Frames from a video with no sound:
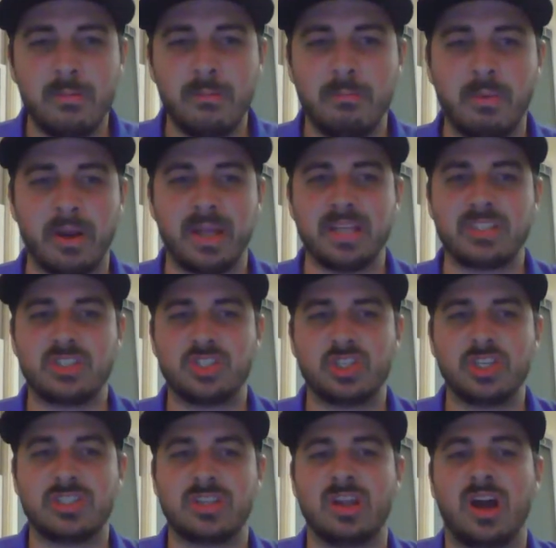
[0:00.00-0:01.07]
But it's
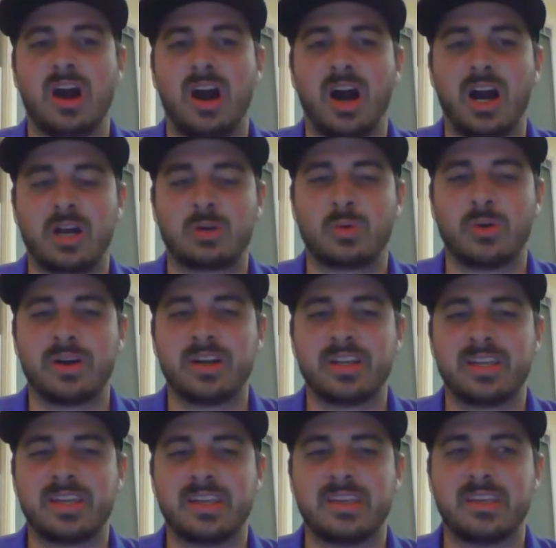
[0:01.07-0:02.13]
just an awkward,
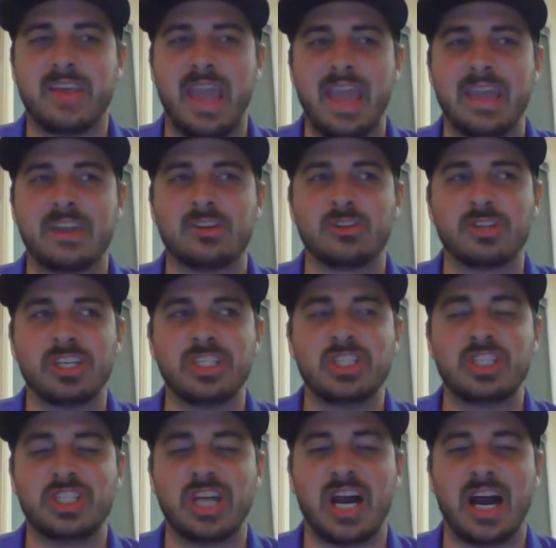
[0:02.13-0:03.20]
gangly
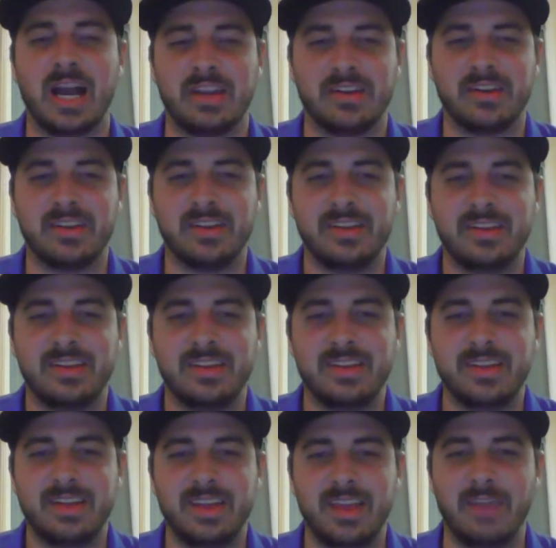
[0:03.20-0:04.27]
shot,
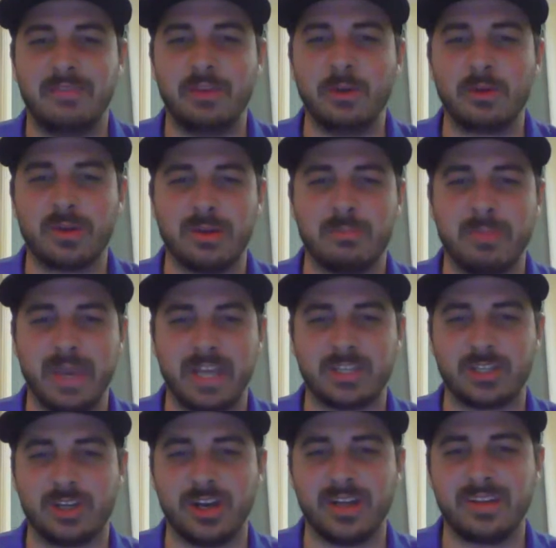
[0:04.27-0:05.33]
if you can
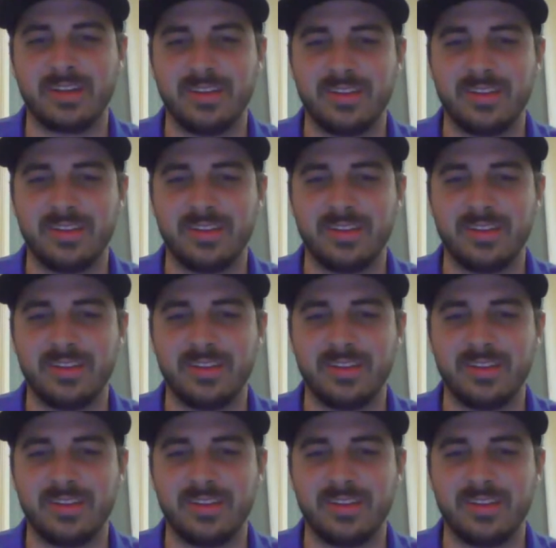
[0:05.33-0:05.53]
picture it.